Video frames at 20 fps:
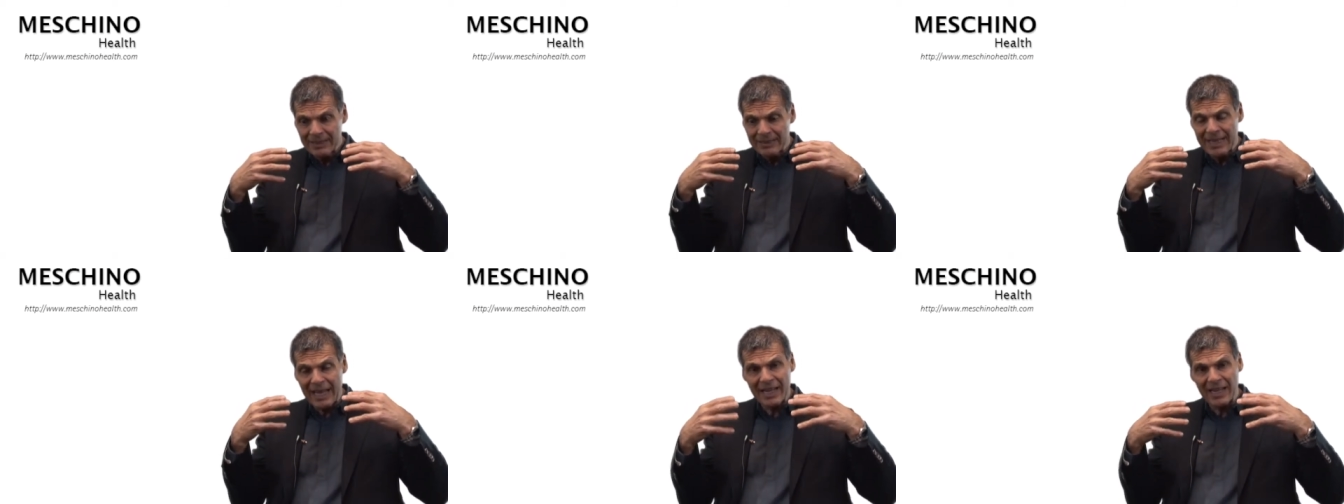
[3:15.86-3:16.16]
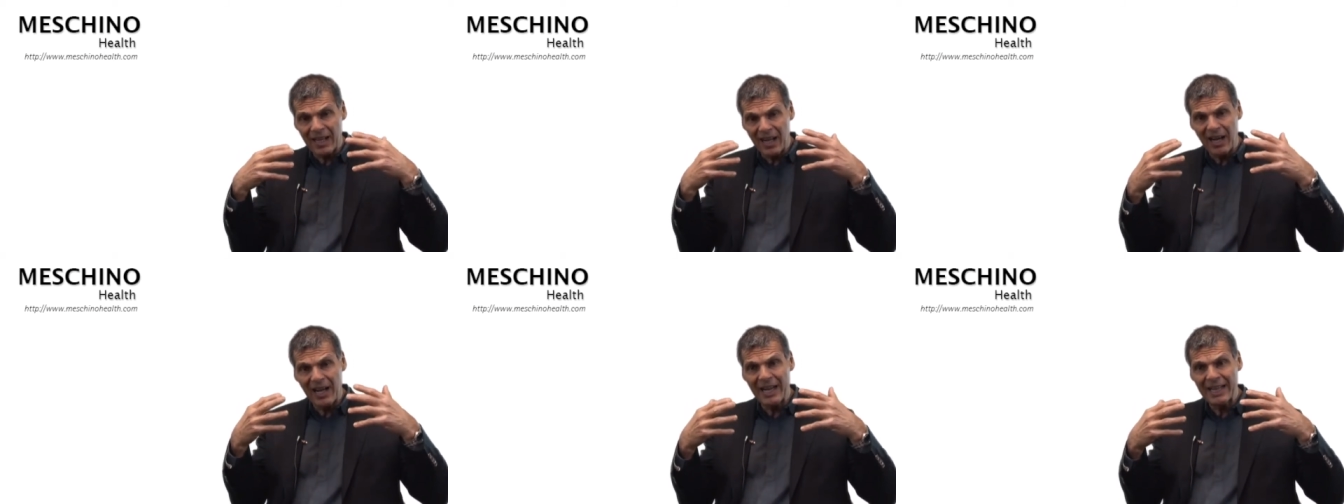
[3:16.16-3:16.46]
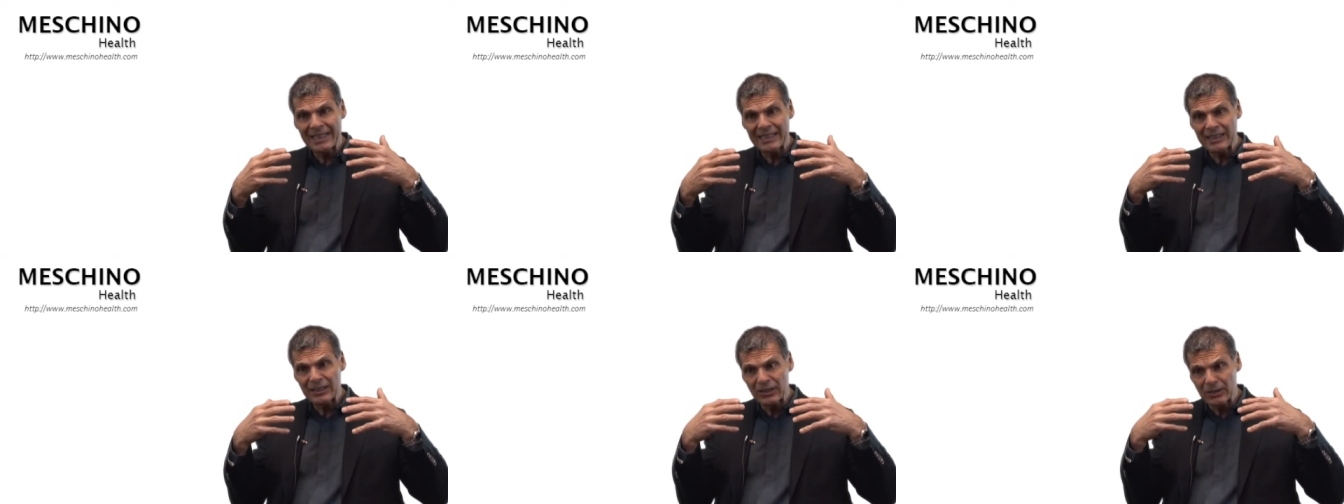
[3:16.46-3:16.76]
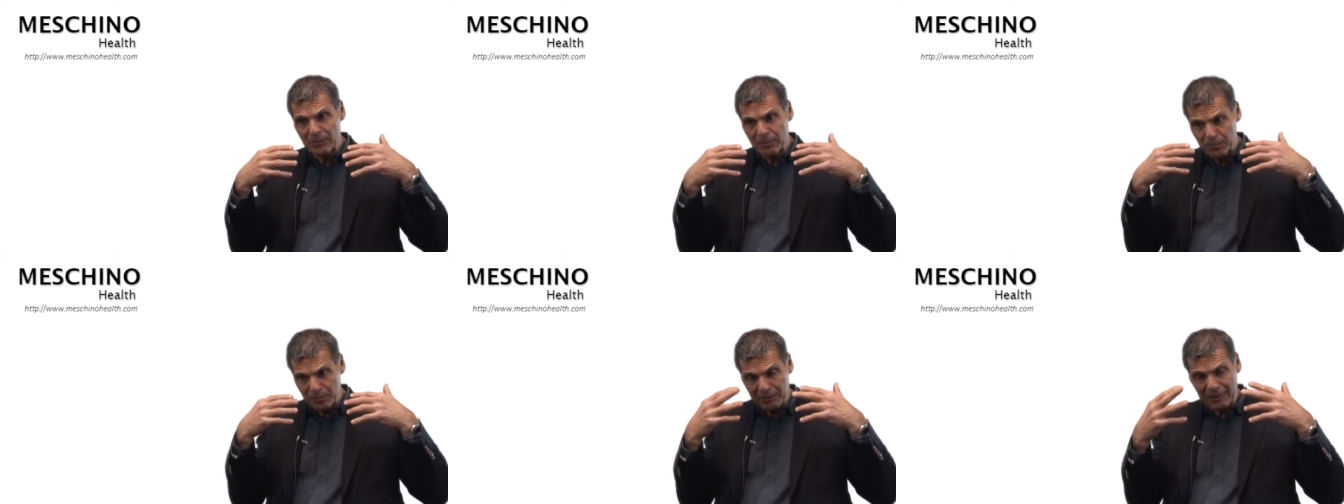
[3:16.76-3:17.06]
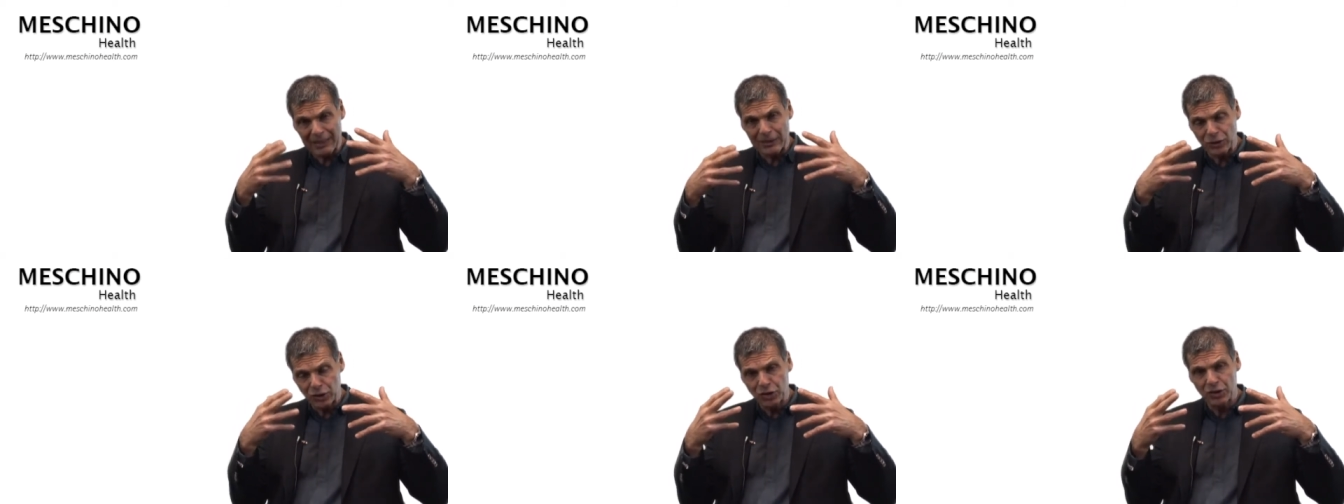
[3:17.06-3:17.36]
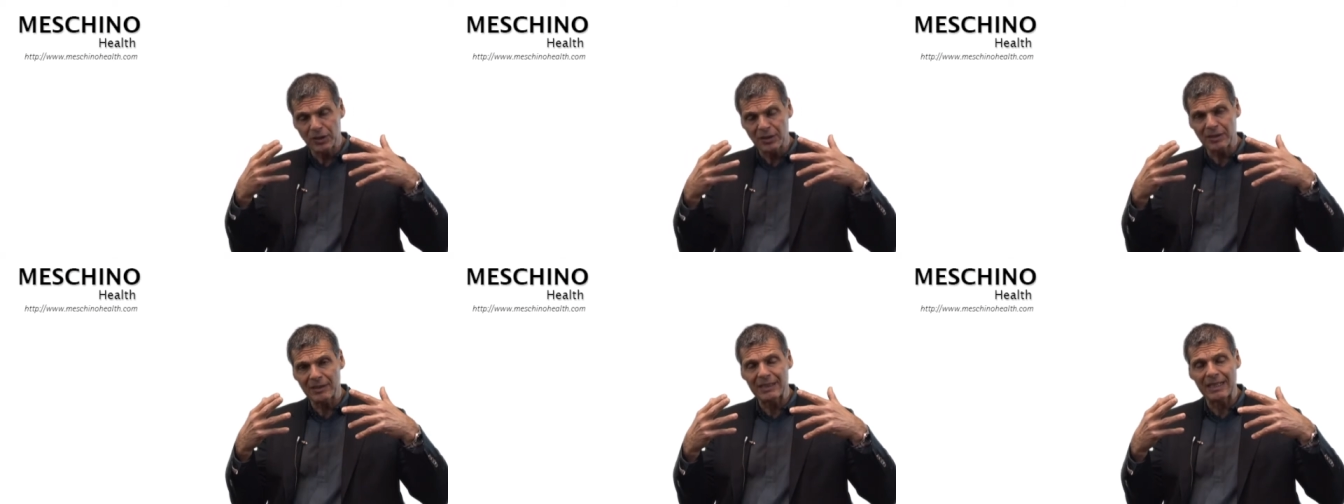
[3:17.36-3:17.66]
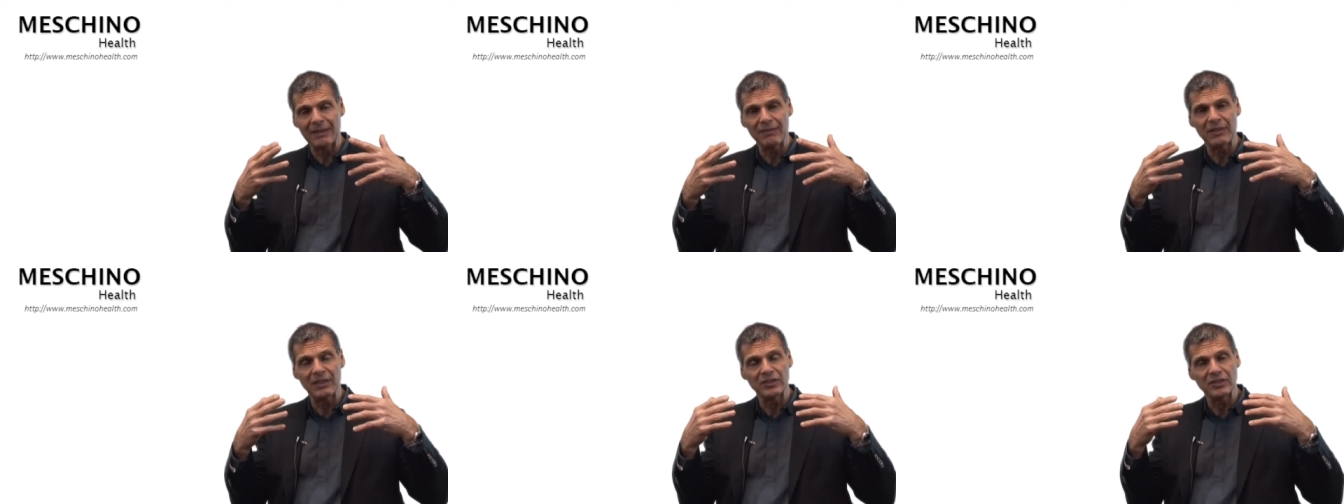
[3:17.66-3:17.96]
that high blood sugar
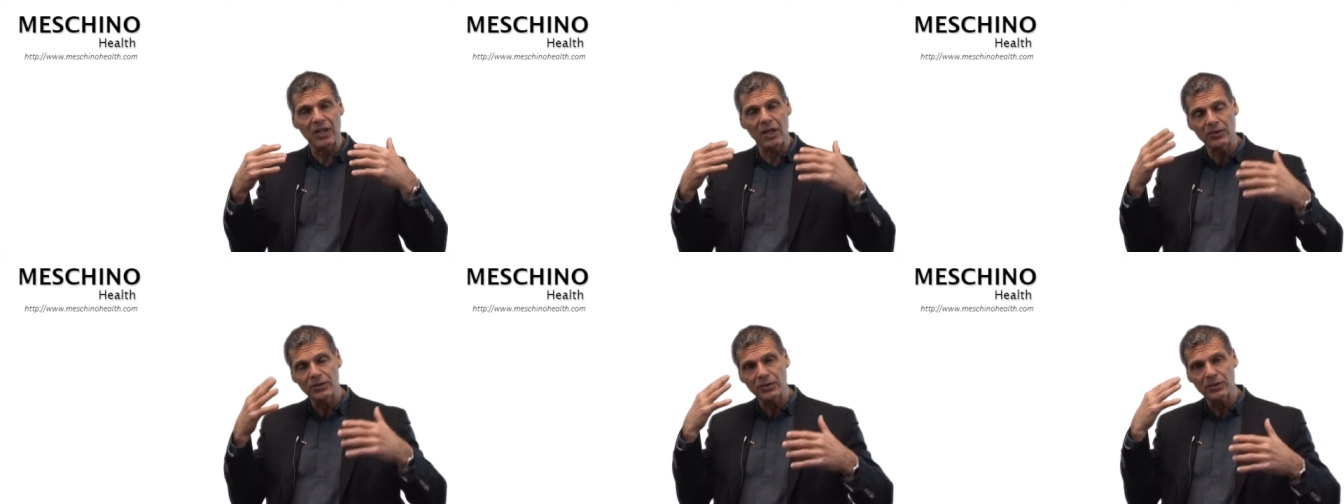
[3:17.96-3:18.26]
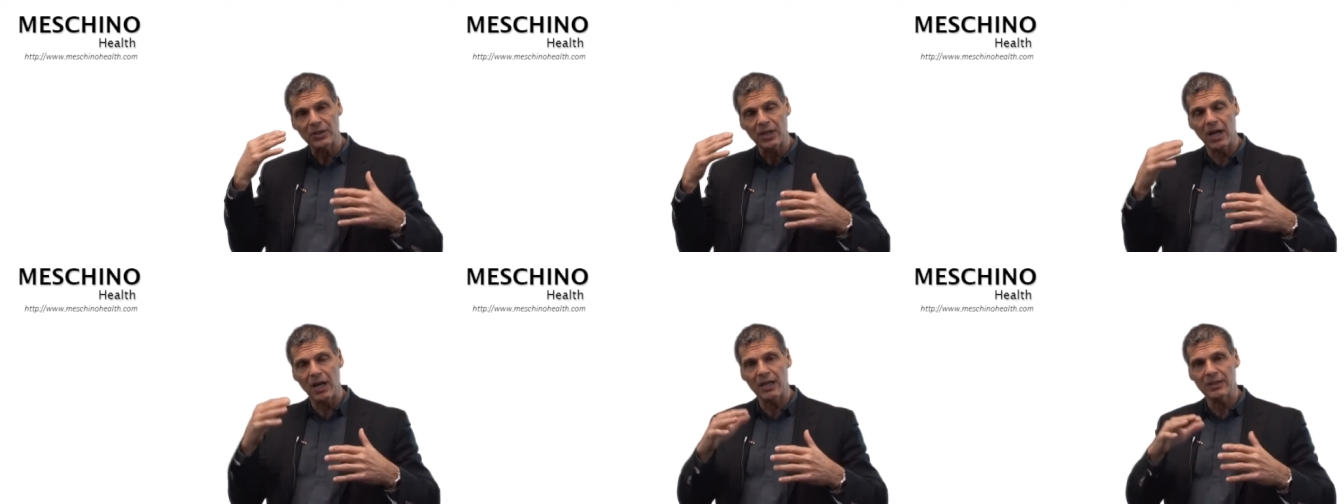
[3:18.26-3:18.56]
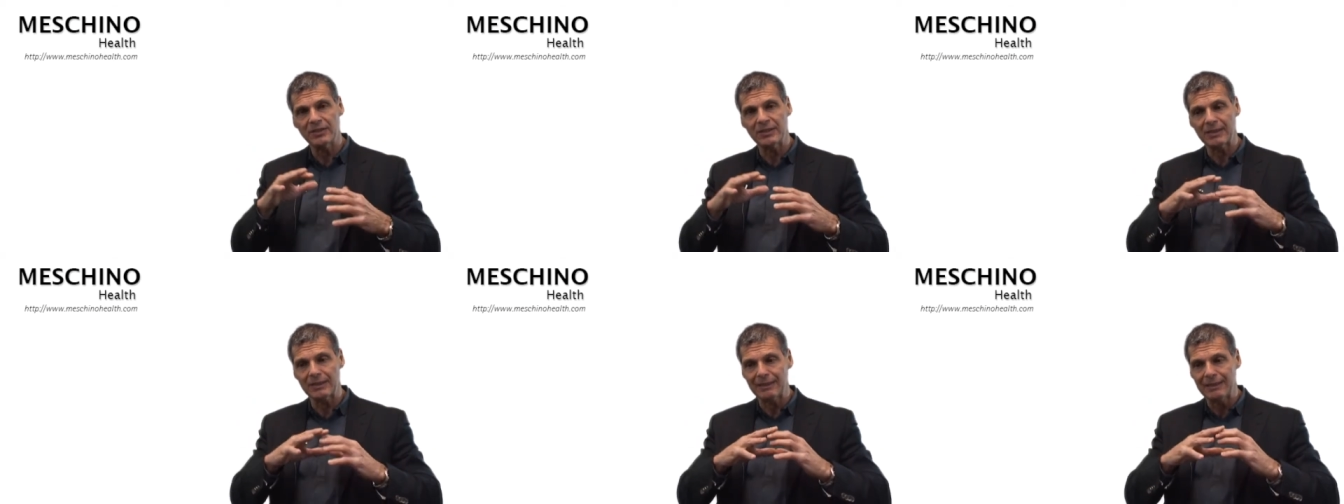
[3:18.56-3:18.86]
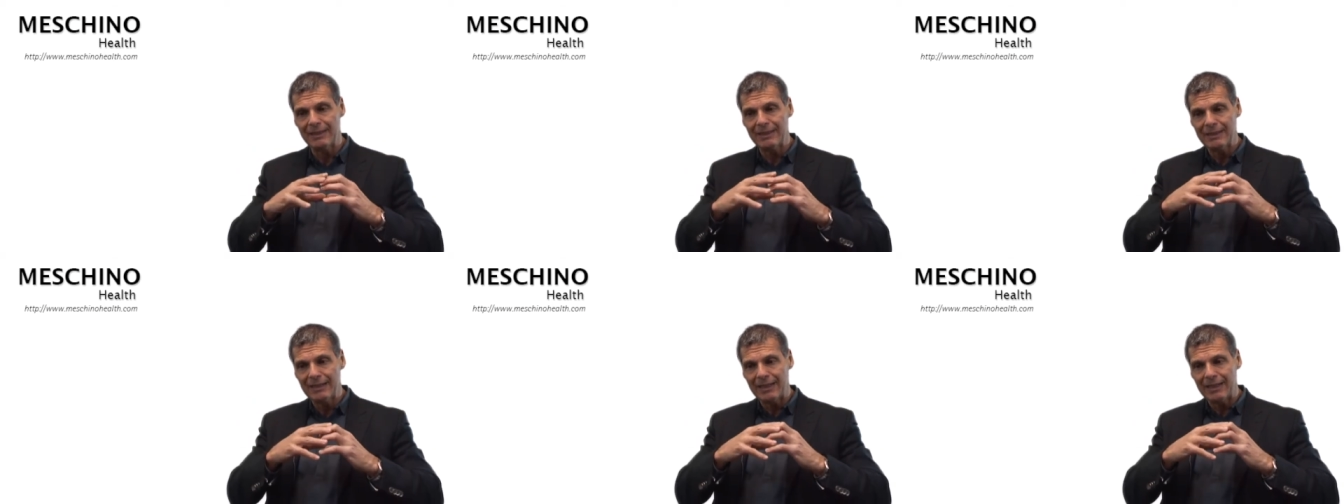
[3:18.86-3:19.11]
level is also causing